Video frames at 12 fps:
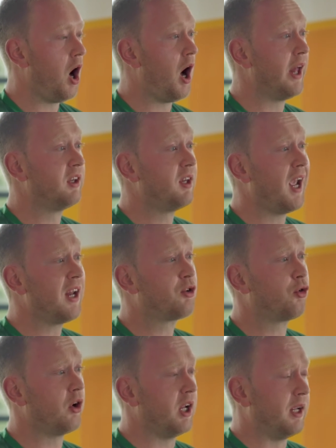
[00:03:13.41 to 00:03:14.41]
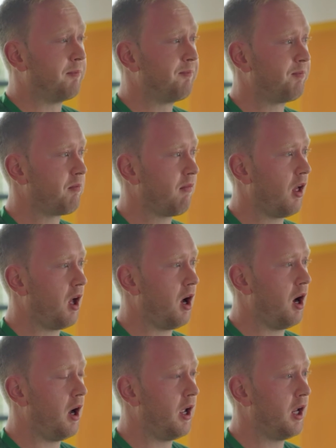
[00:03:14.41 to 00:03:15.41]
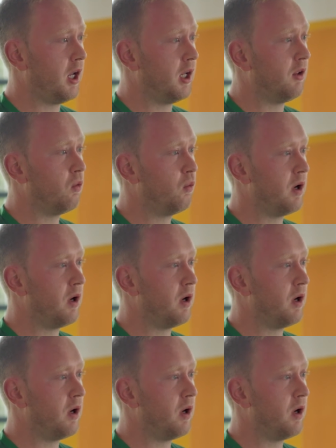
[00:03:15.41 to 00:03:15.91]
On day 3, I